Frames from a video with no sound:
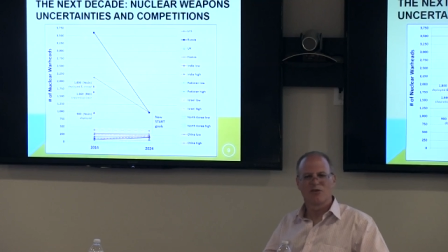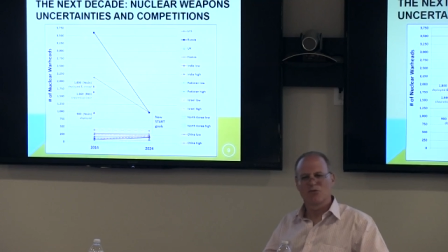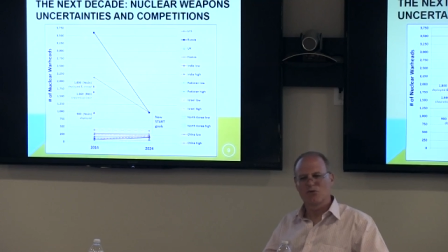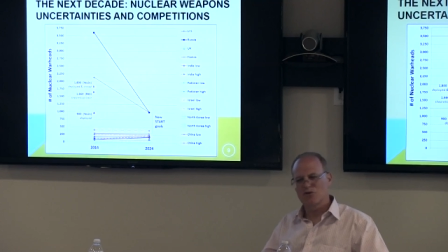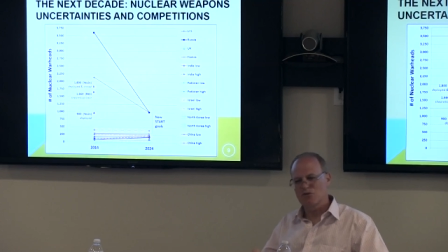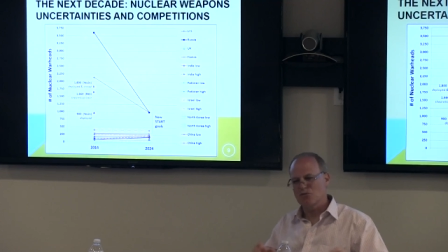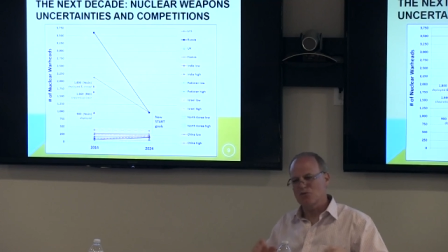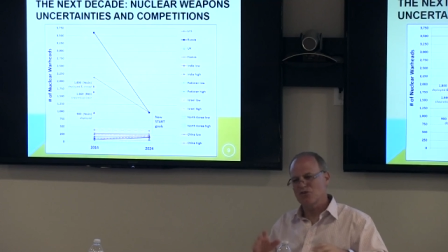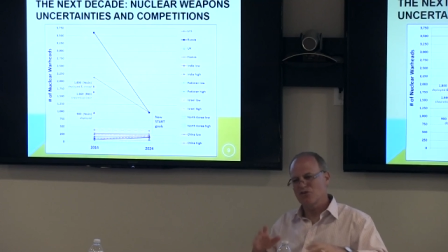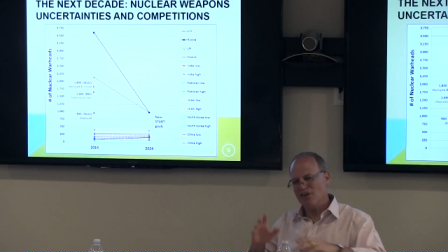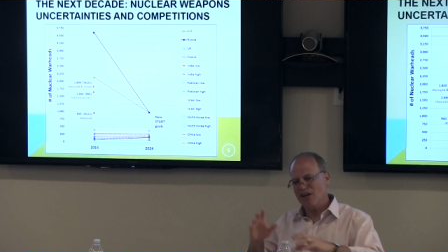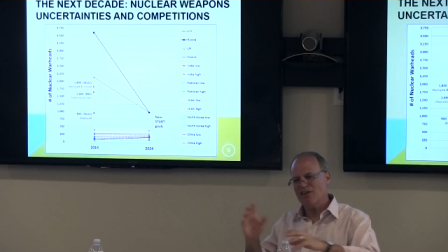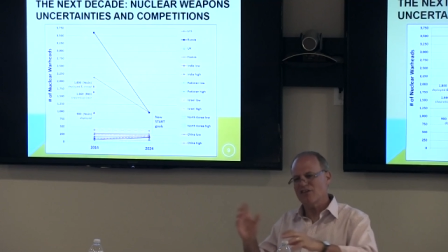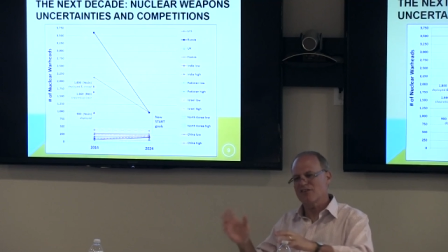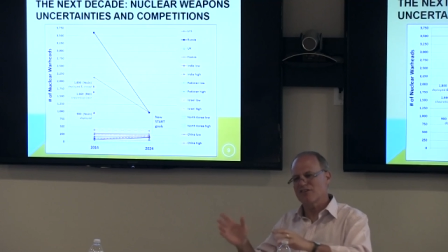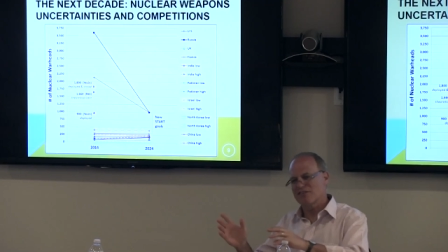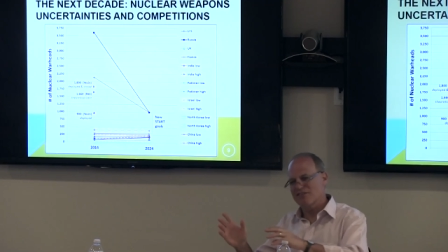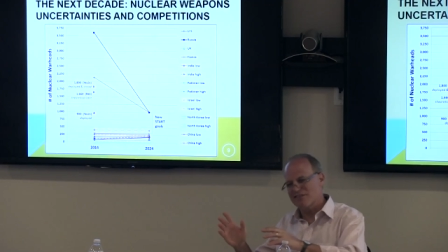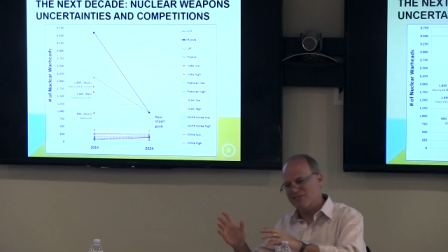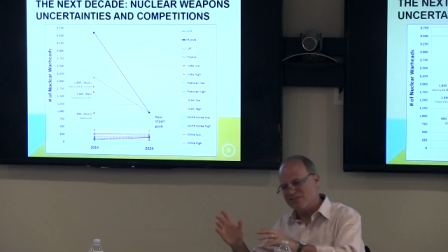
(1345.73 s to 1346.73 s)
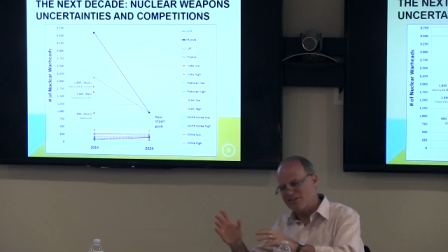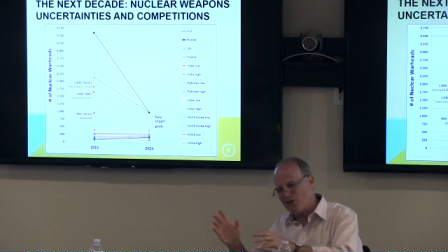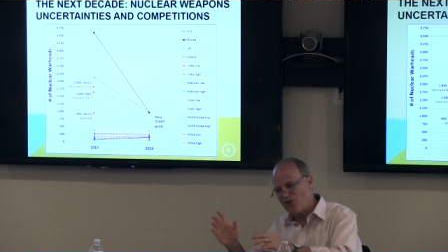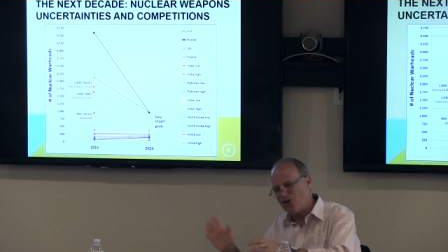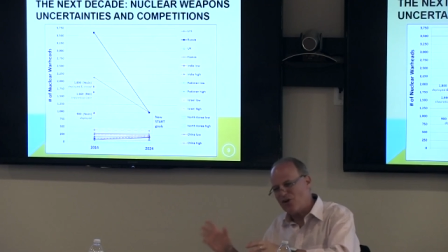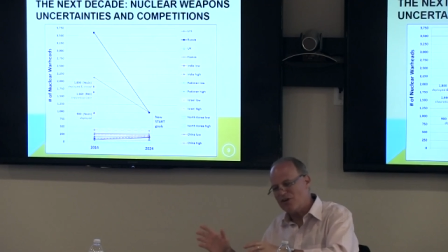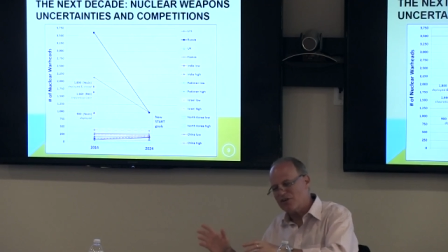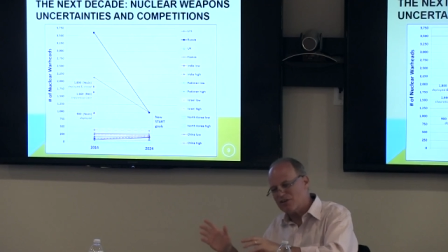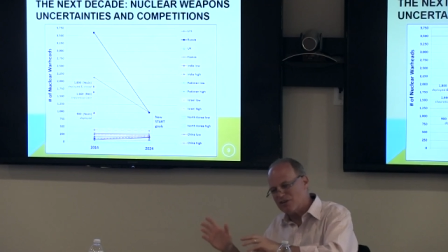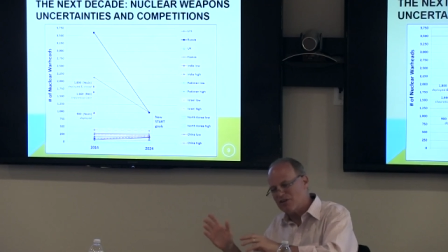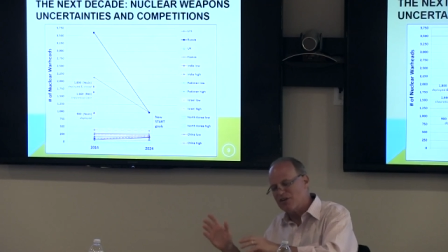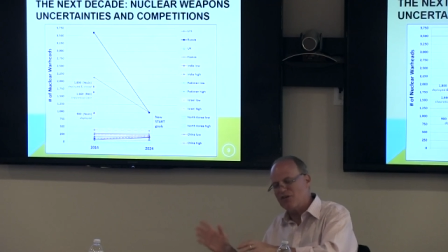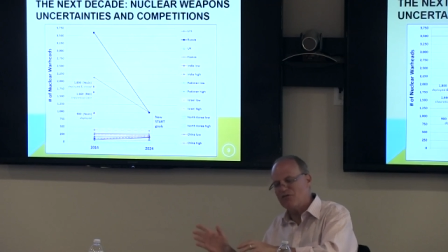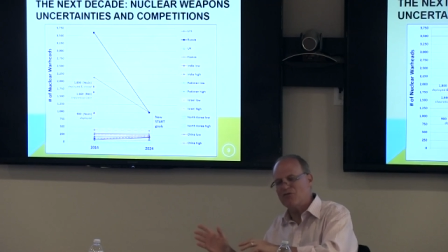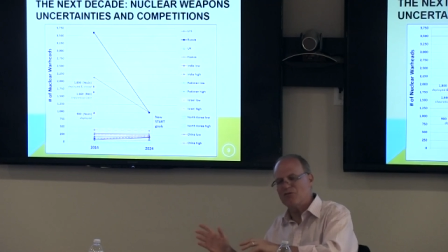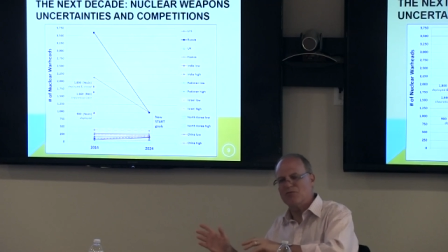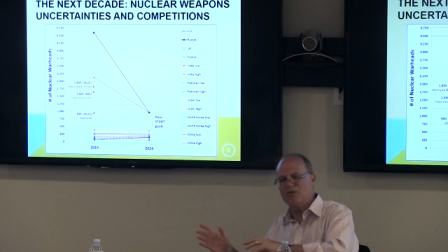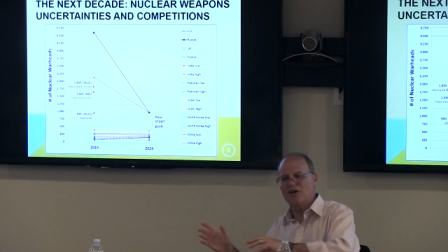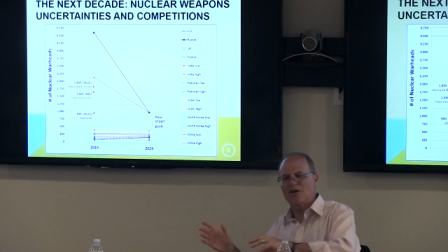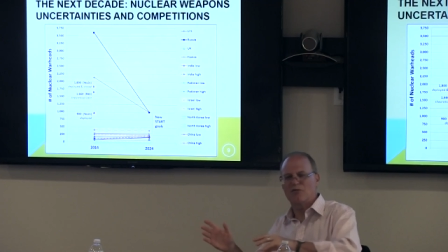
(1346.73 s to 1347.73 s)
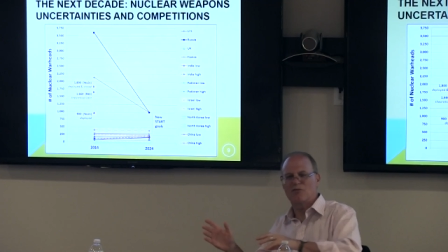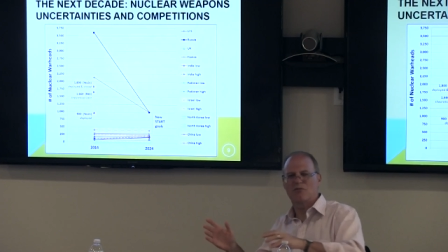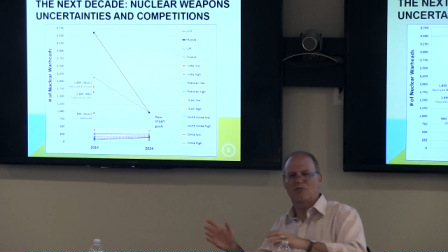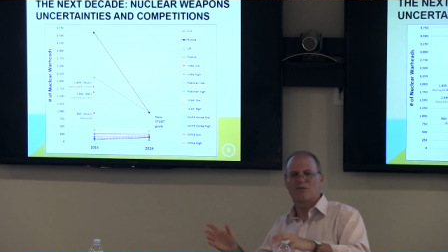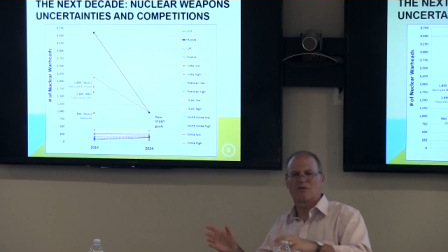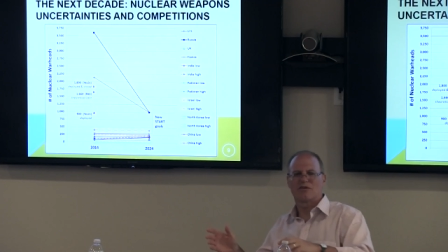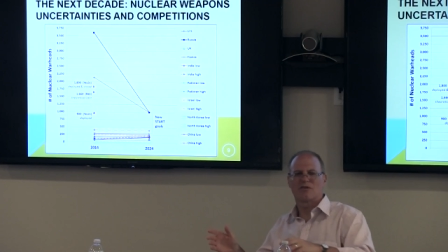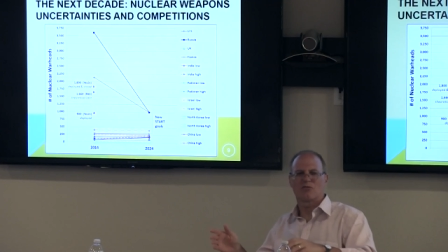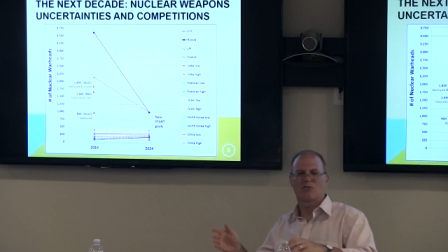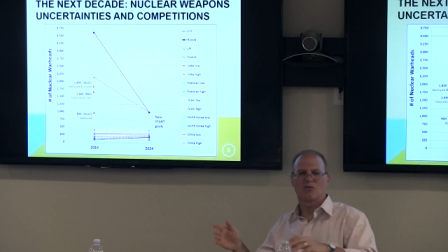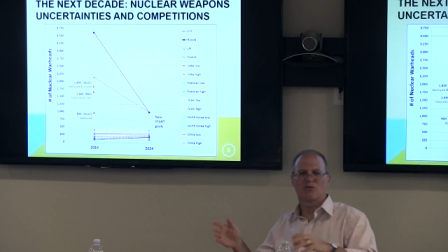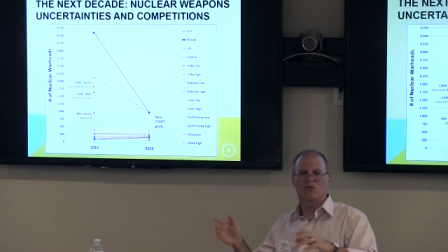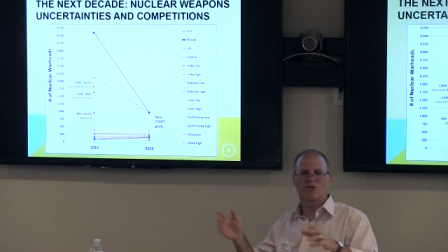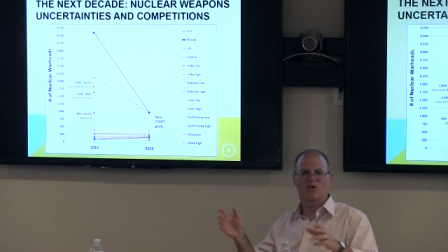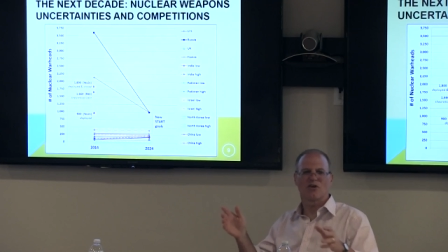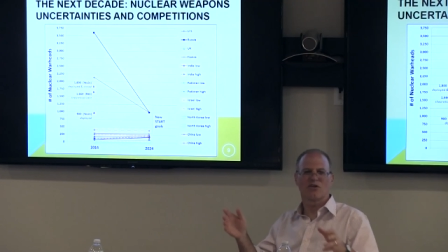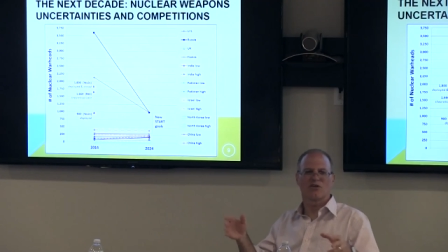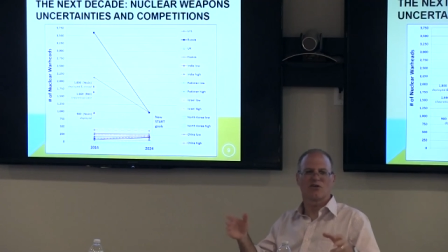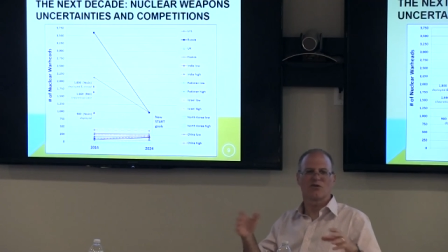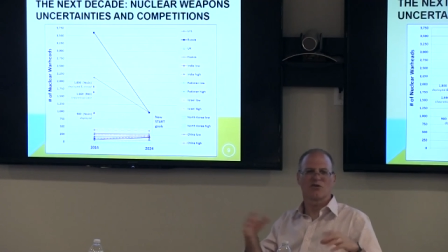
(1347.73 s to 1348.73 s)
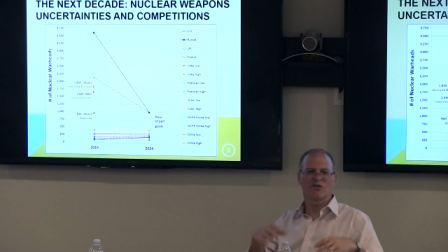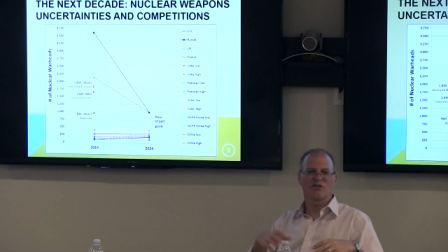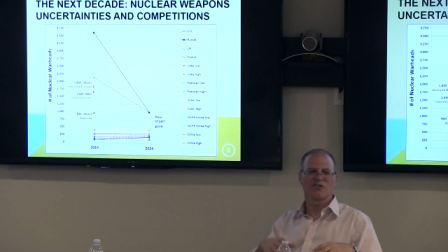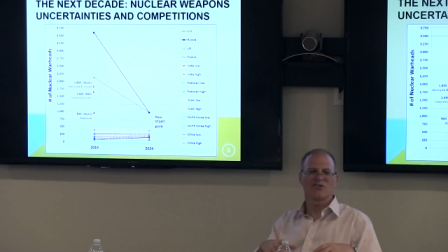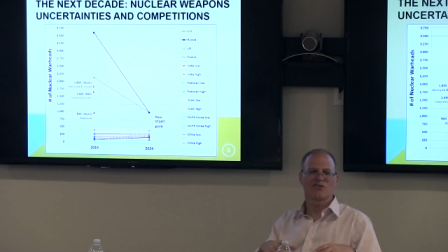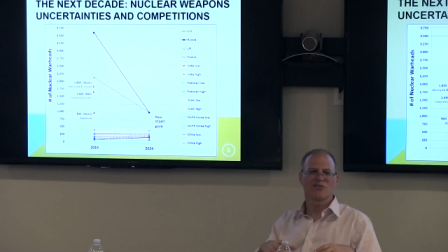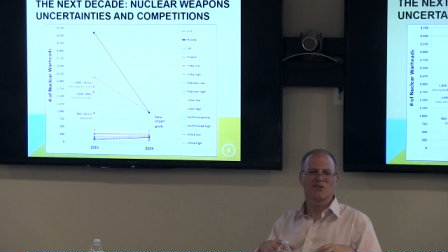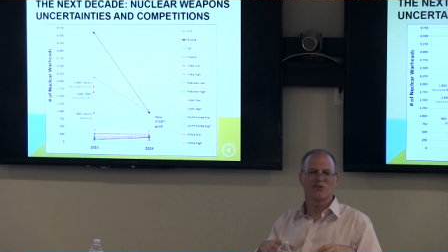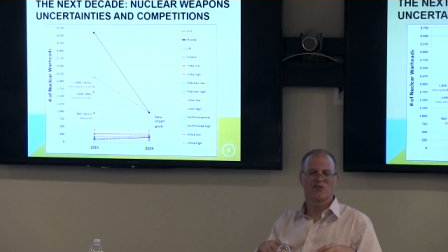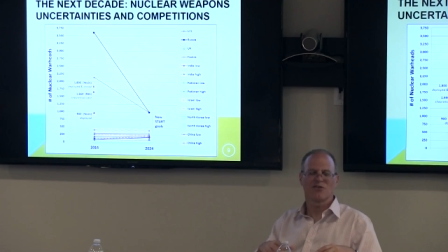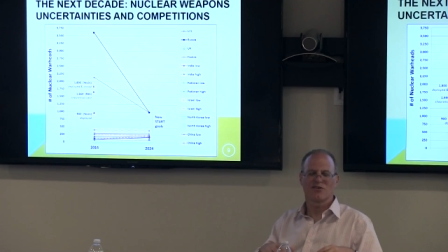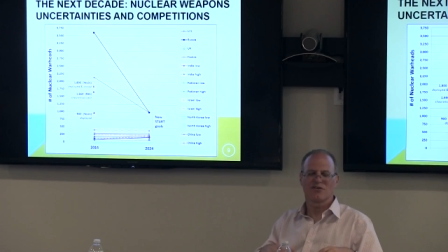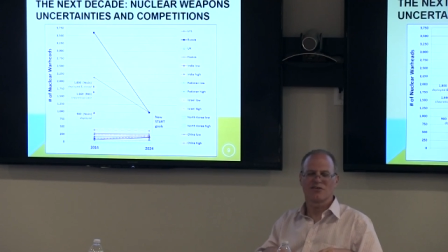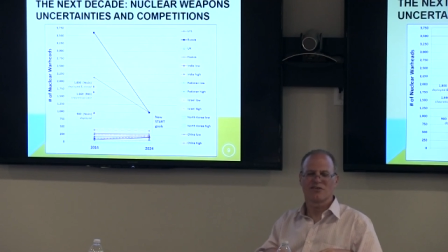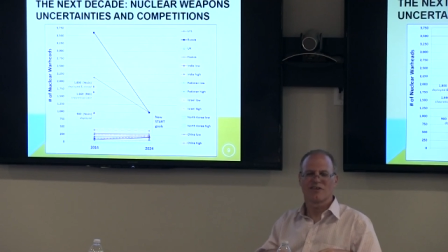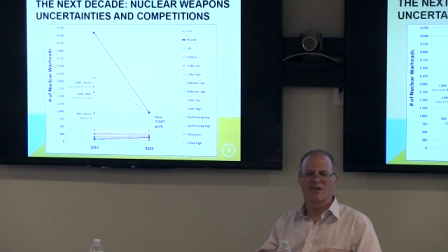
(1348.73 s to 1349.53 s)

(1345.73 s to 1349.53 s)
which was not talked enough about with regard to going to zero,